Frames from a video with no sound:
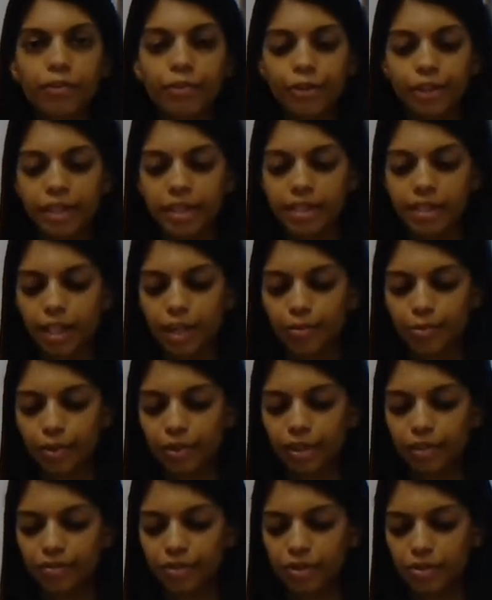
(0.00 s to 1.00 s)
For
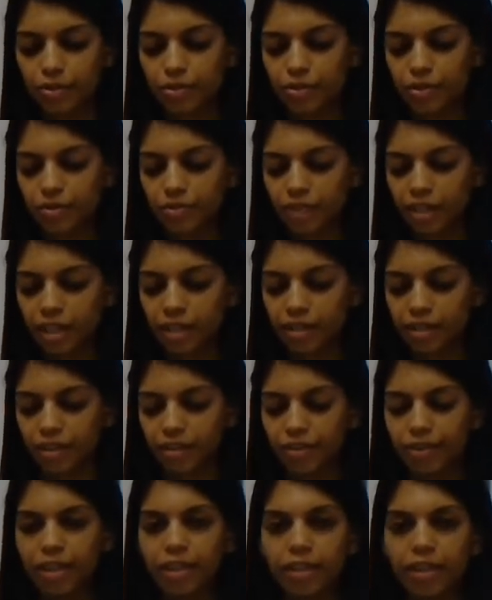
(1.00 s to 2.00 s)
example, if the school fees are
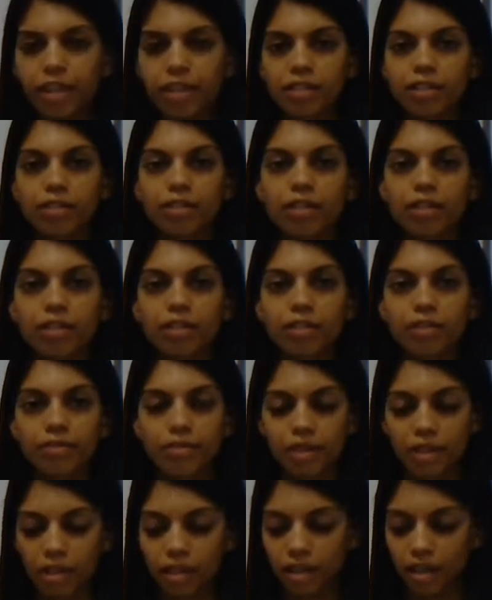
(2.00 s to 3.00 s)

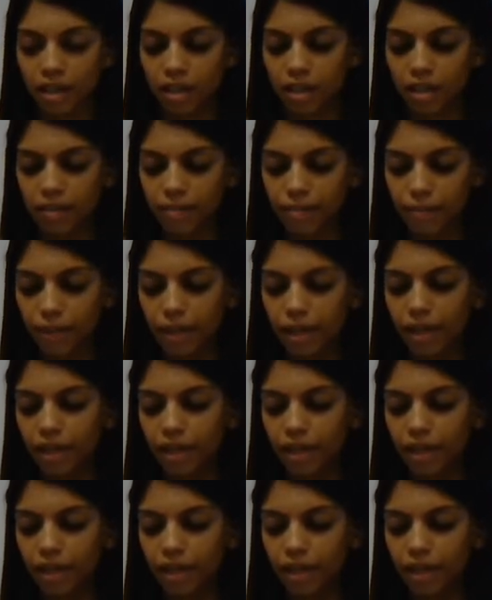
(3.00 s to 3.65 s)
$3,000 for the year,